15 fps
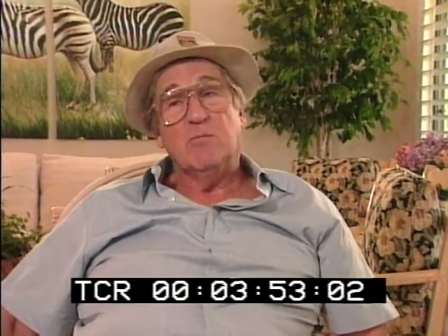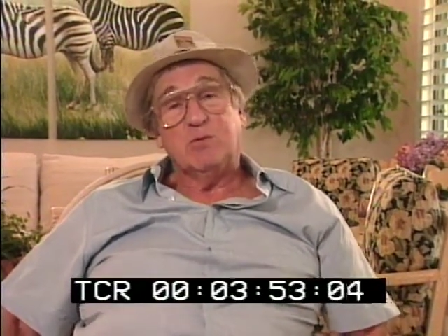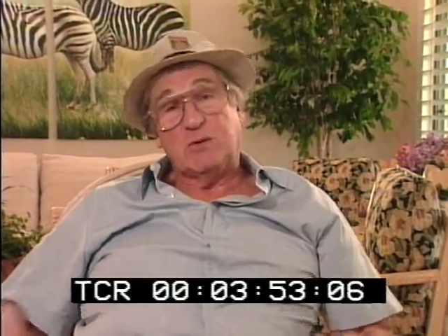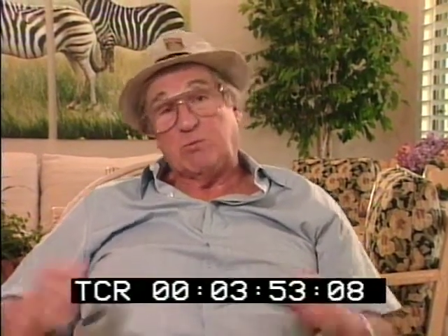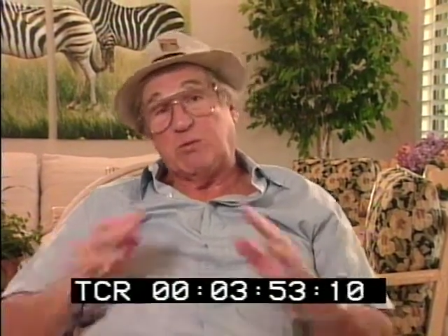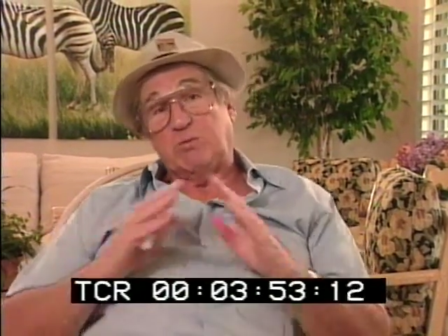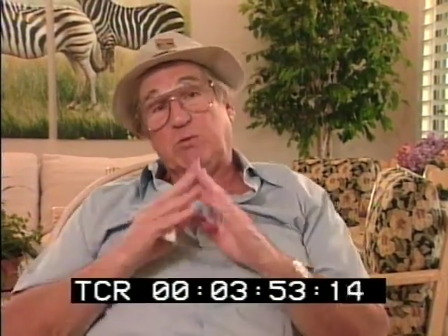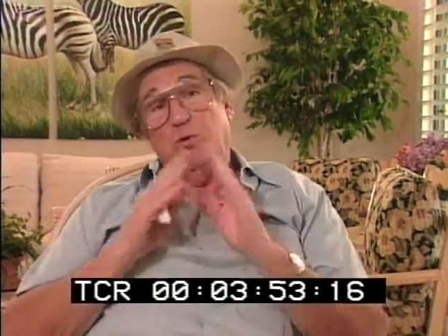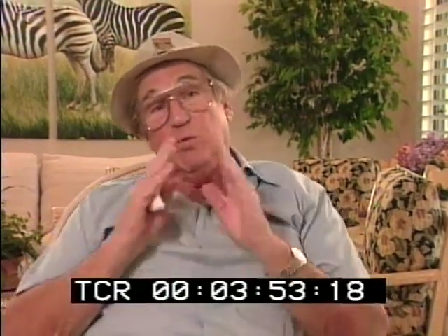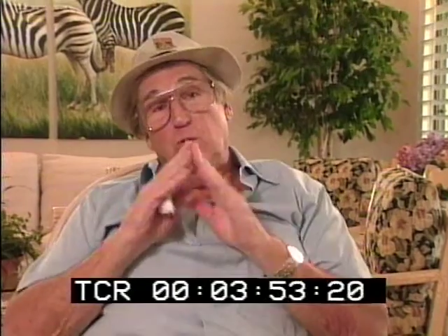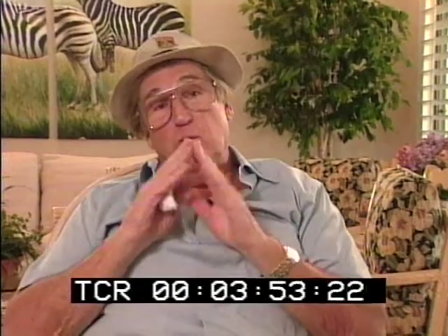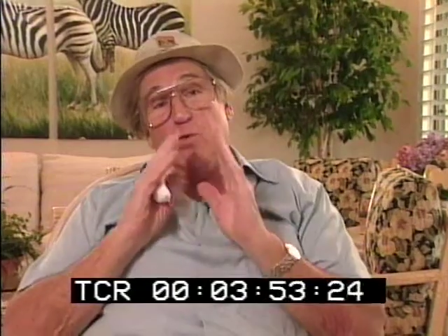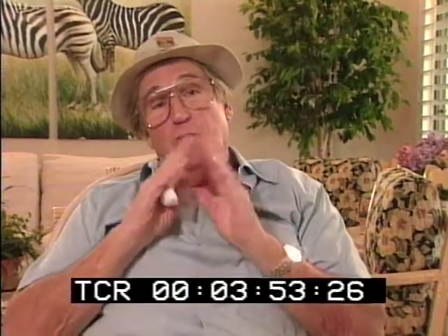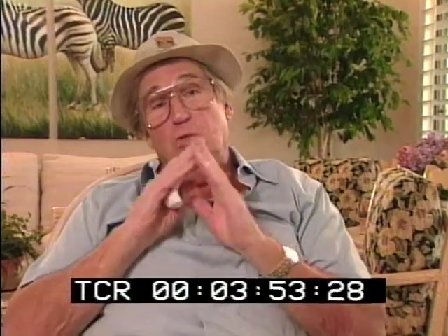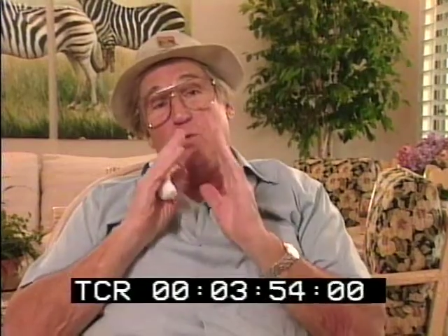Janet
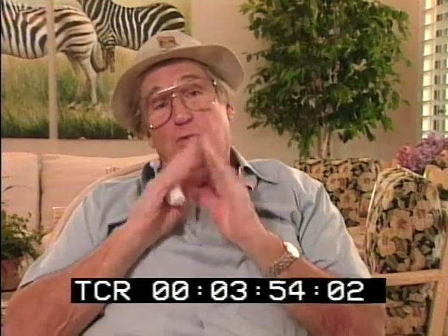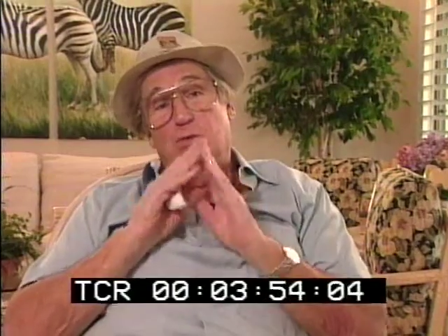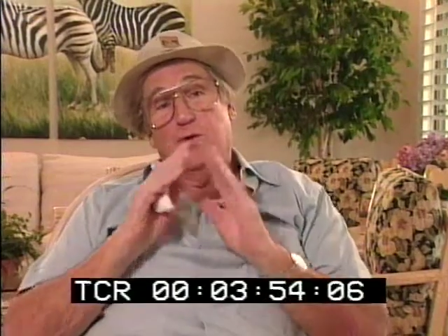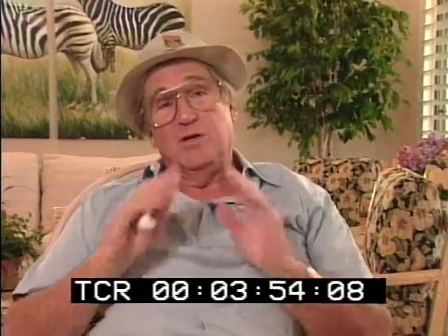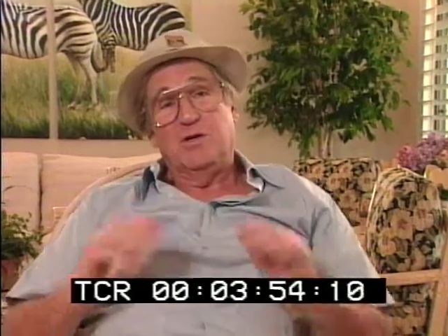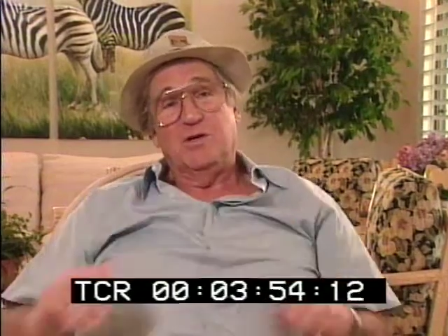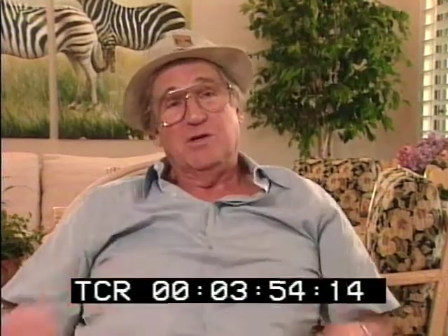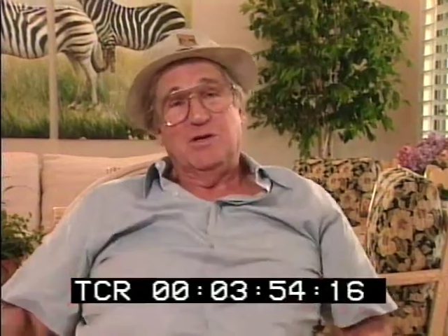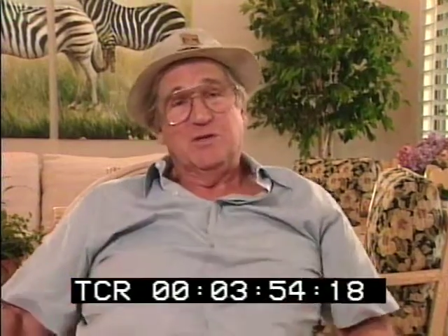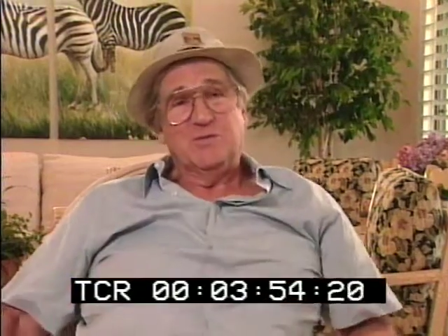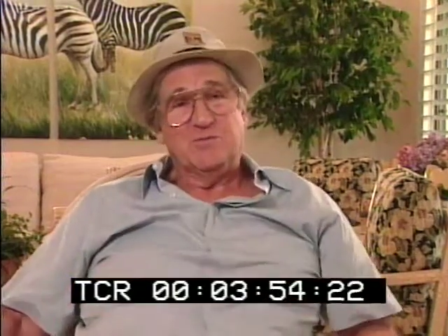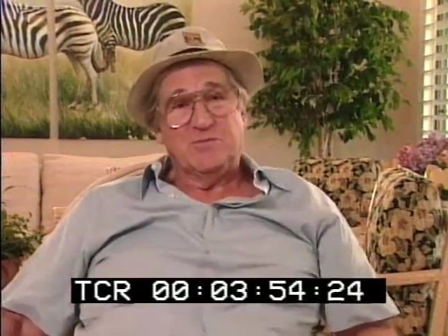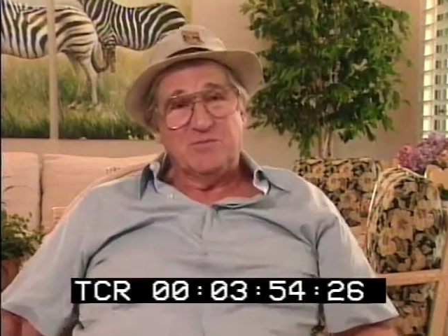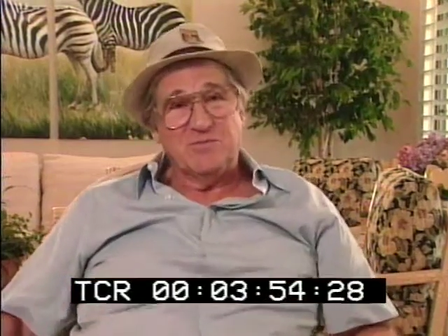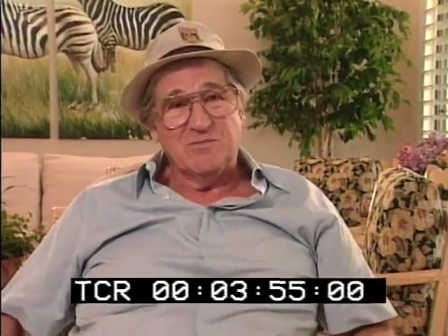Leigh went out with John
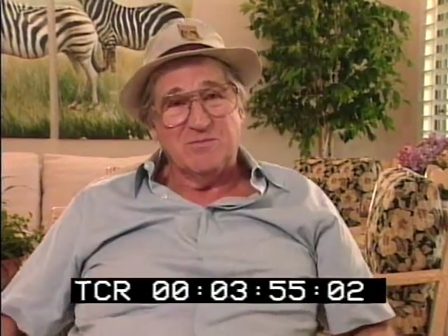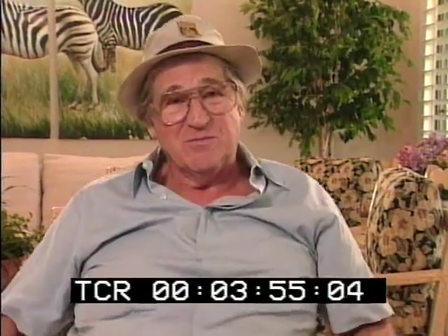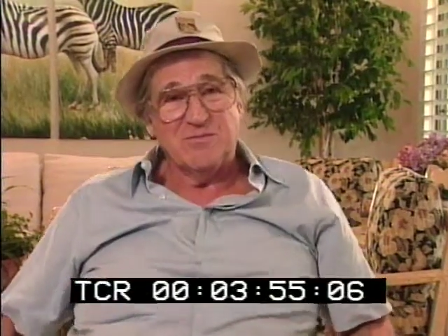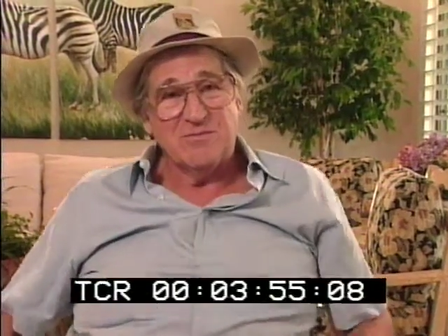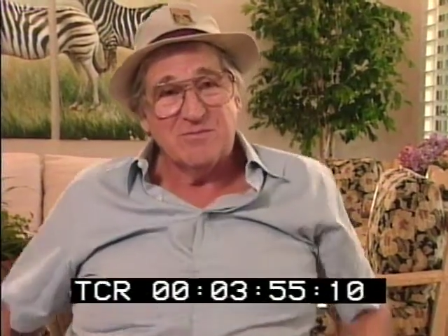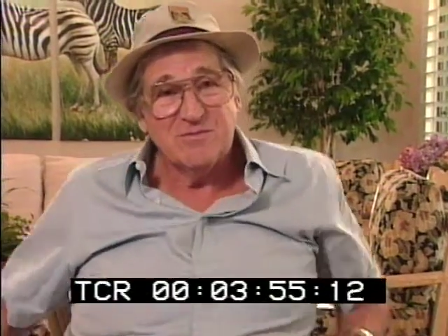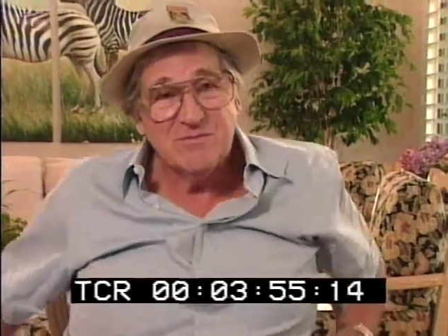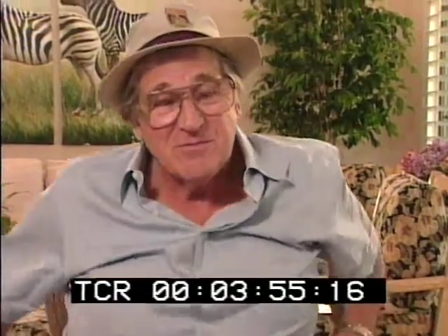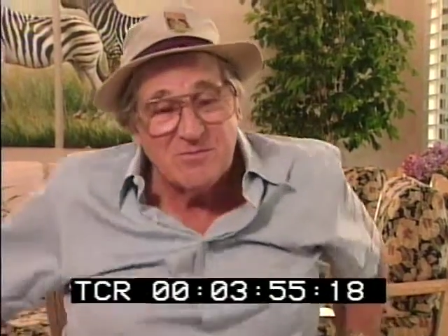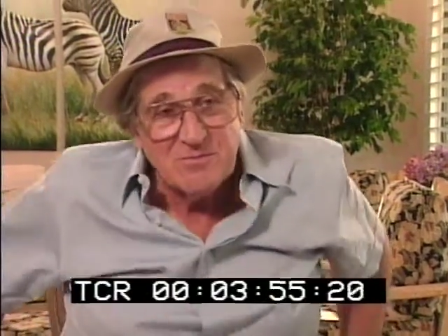Stompanato.